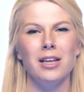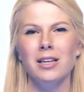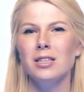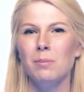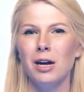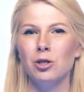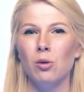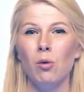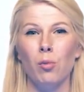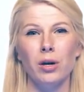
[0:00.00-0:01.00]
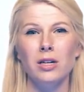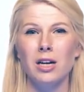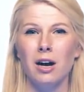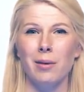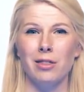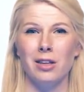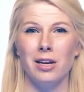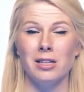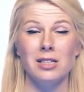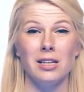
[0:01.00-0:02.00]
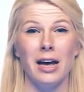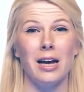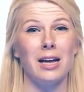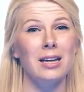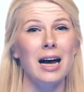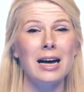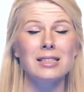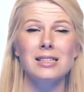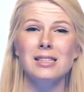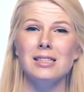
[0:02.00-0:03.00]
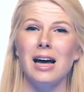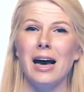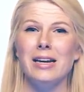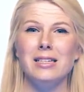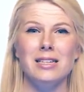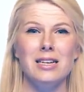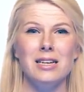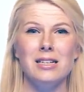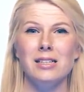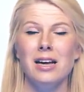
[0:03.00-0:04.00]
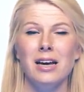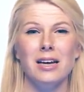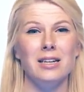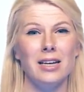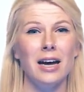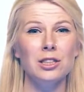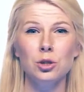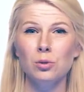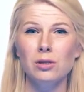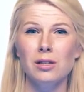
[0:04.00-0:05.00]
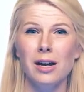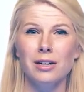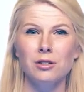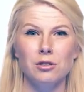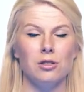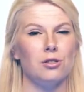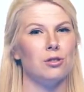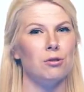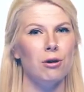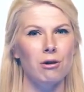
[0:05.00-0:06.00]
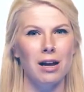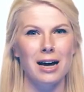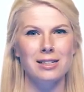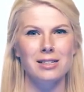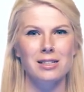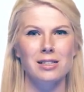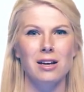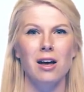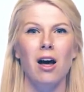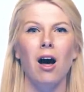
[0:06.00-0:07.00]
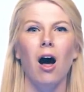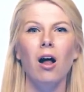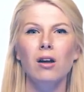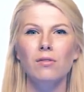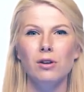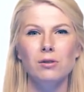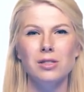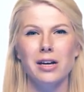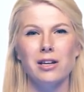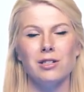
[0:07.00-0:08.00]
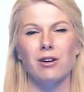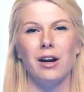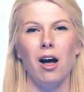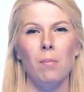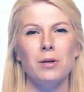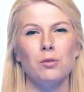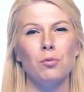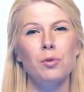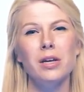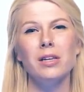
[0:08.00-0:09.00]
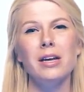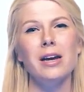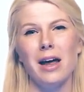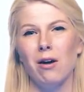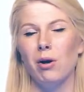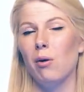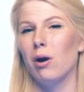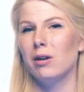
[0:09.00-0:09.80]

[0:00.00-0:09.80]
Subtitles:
In this module, we're going to talk about things like classes, IDs, contextual selectors, pseudo-classes. All of those things are going to help us really narrow